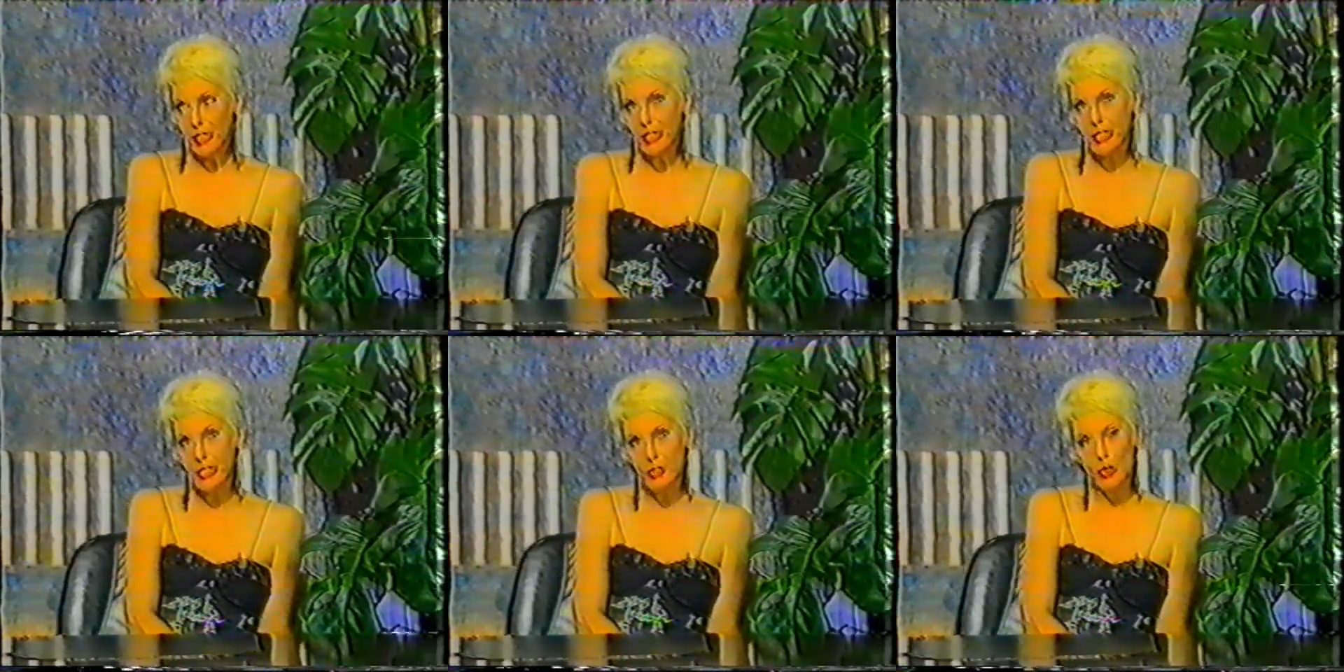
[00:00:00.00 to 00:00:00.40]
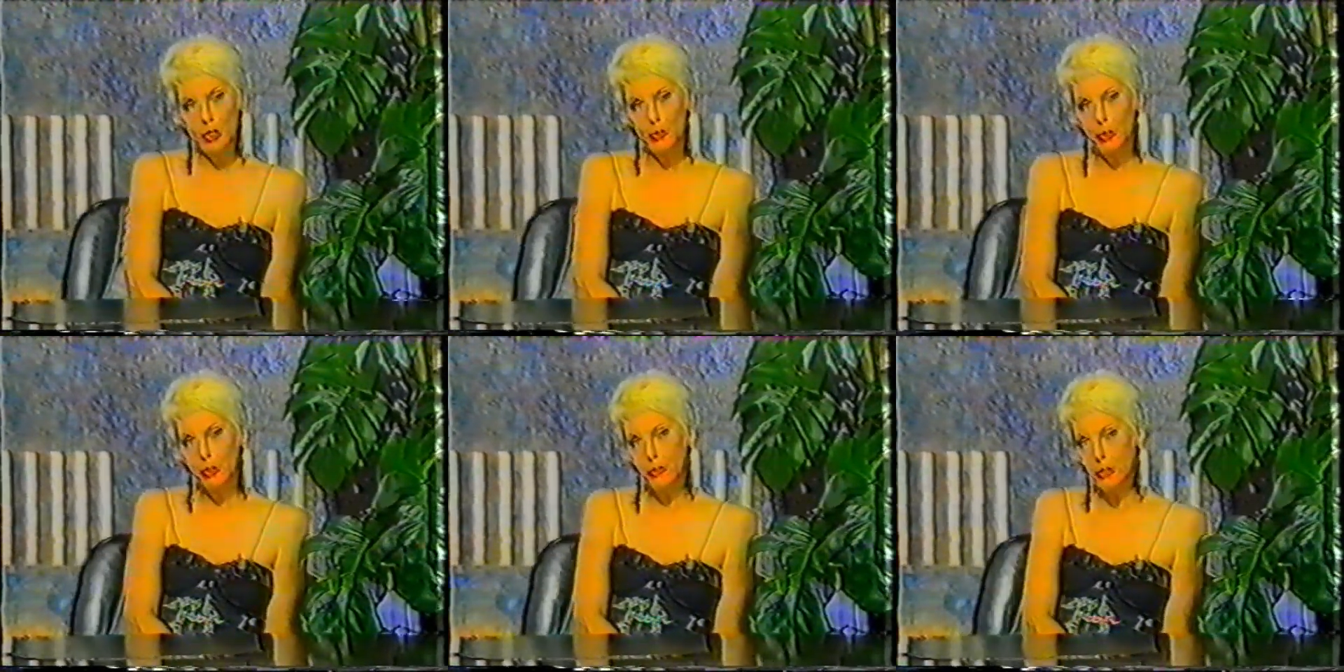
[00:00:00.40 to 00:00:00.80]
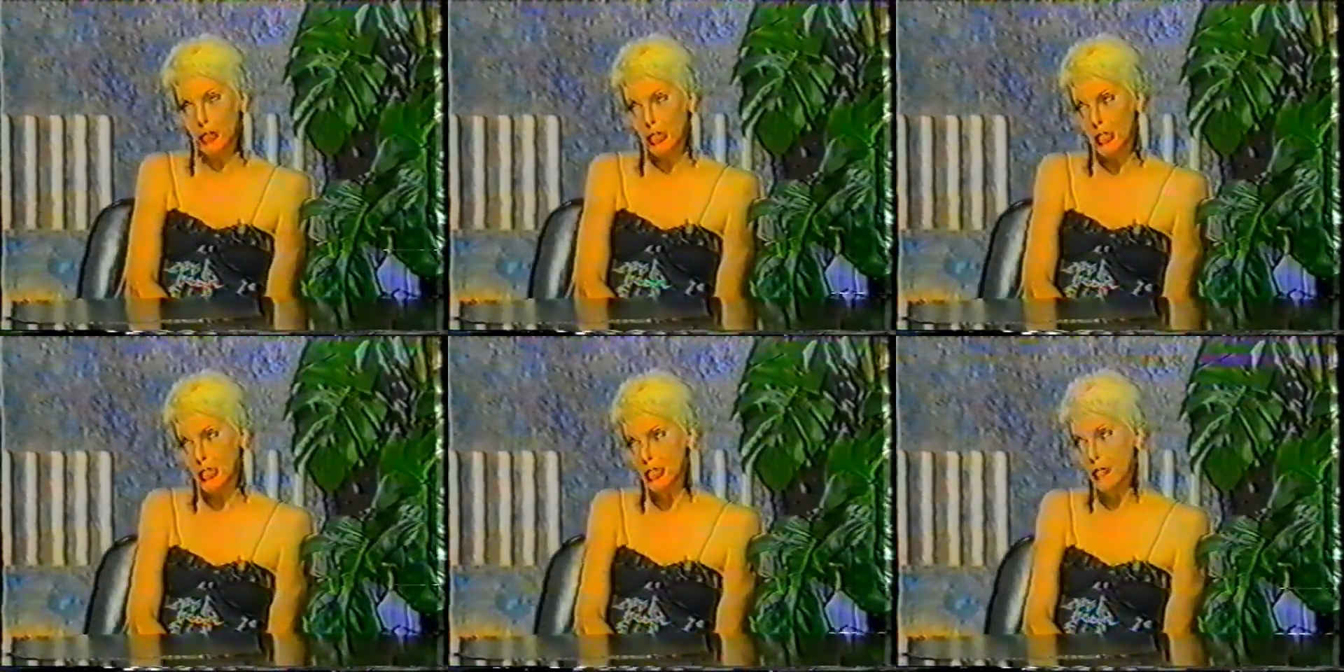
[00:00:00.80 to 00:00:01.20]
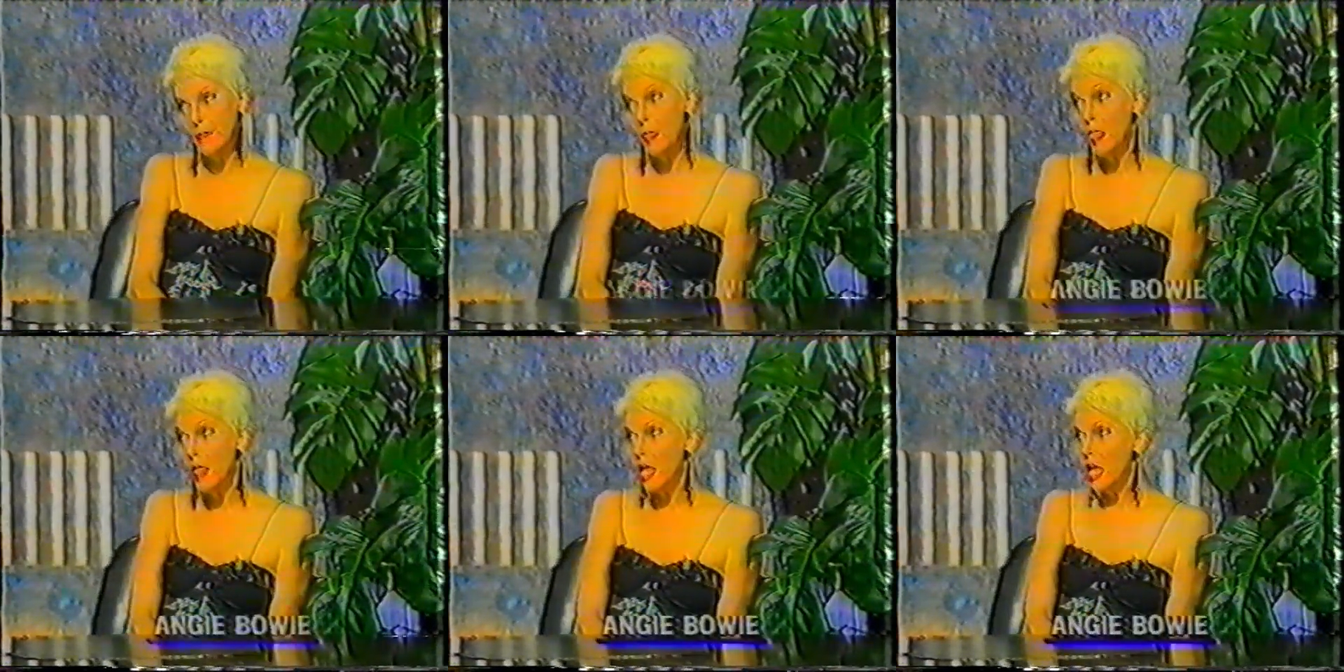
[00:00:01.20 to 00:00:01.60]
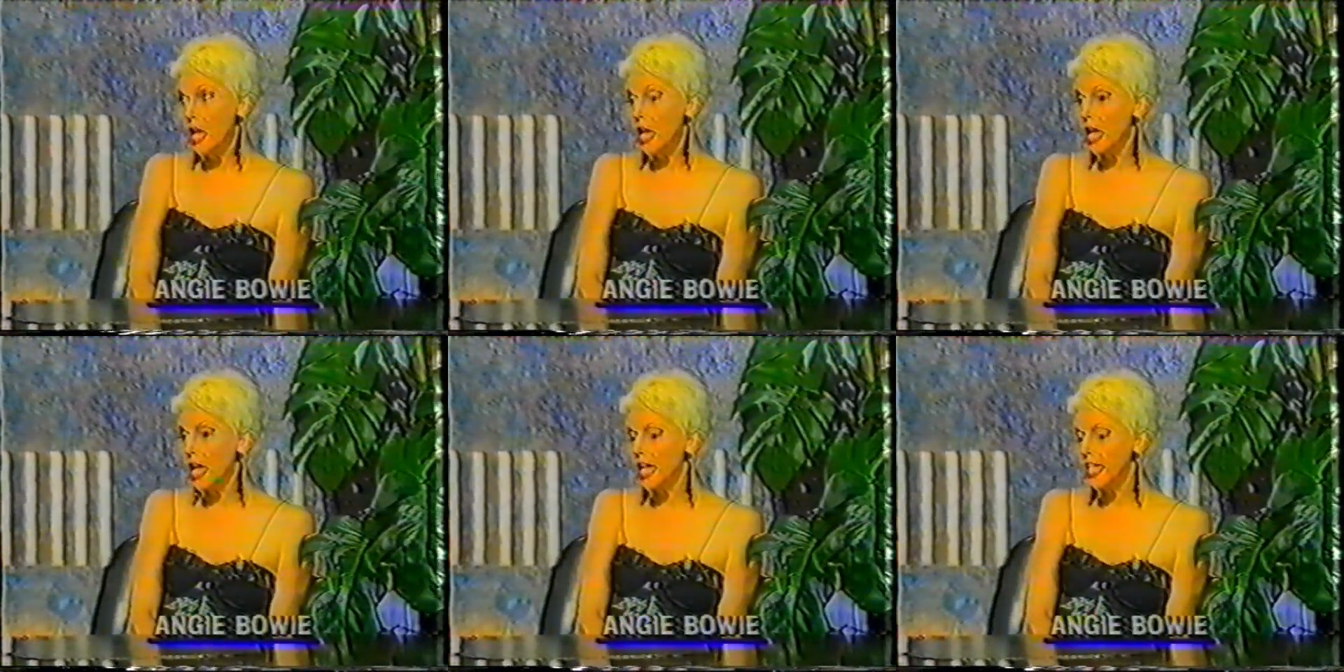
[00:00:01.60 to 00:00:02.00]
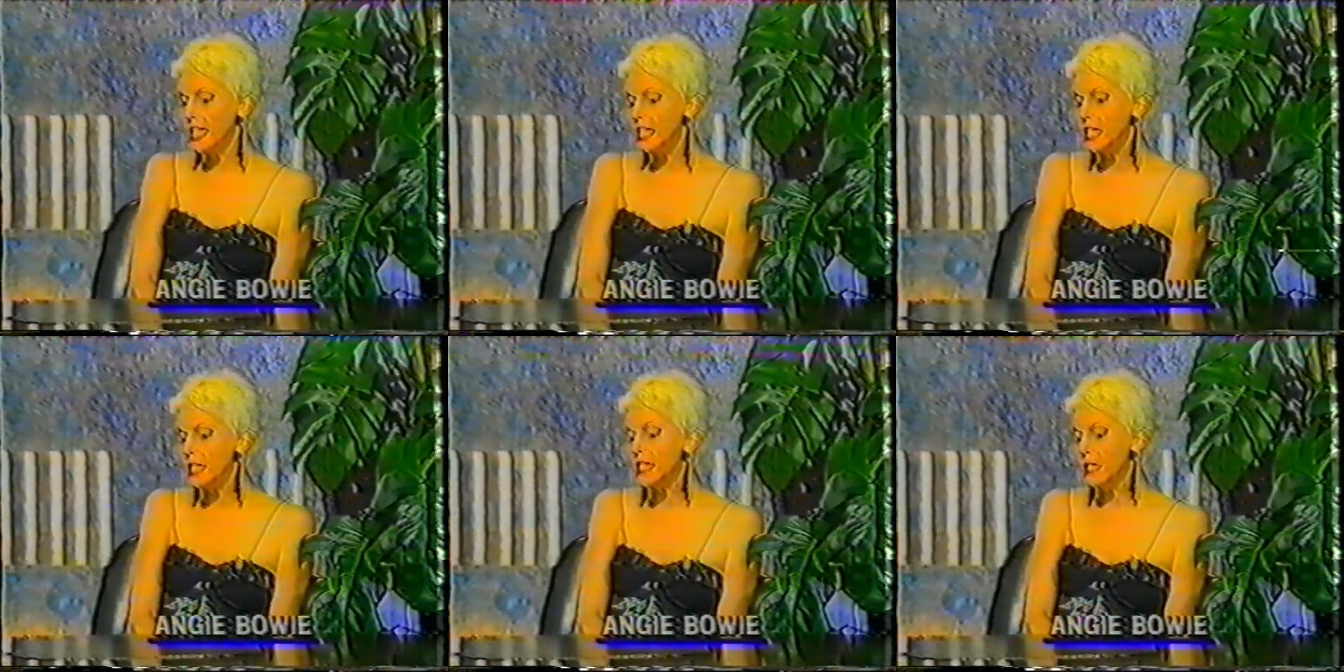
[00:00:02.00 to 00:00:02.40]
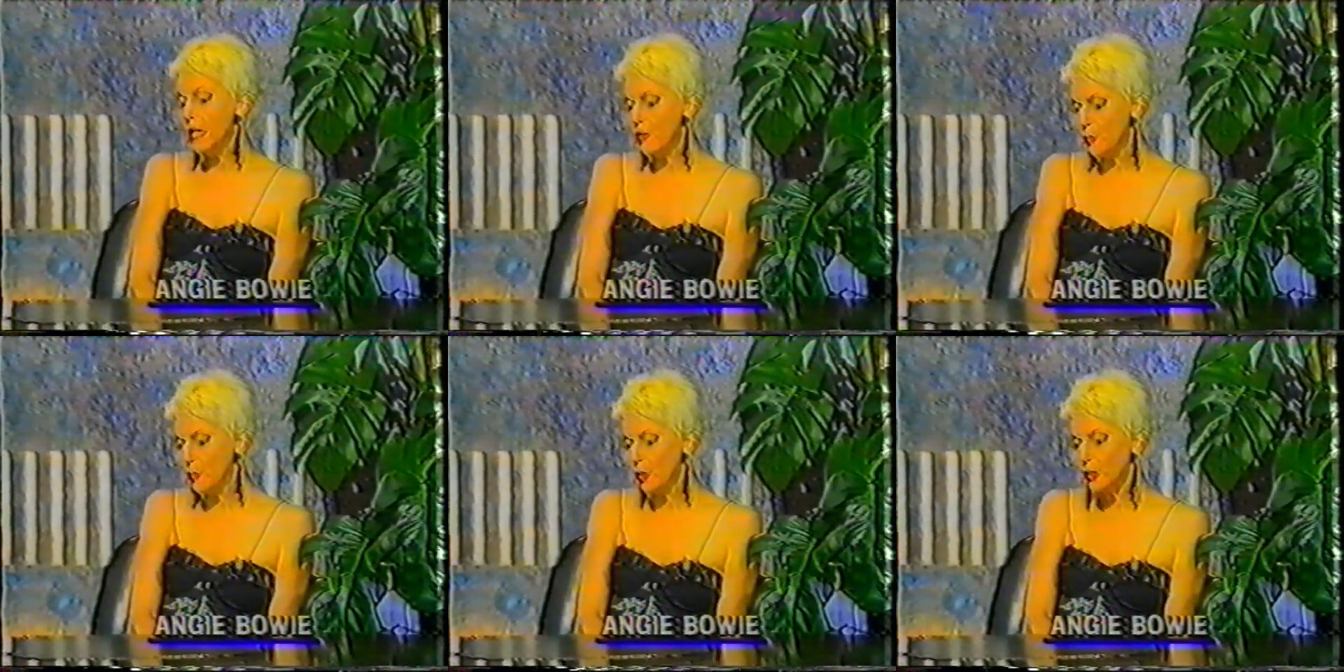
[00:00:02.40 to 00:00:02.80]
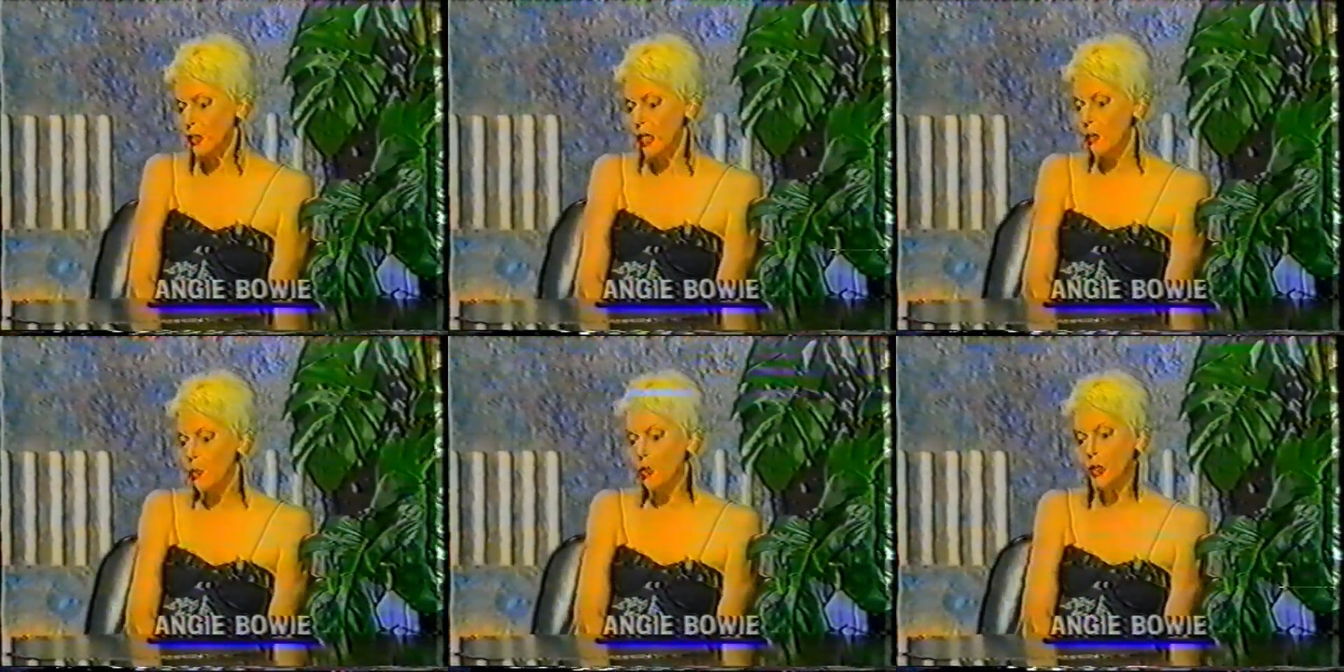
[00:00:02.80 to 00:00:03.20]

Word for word: is going to be released, and there's another book that I'm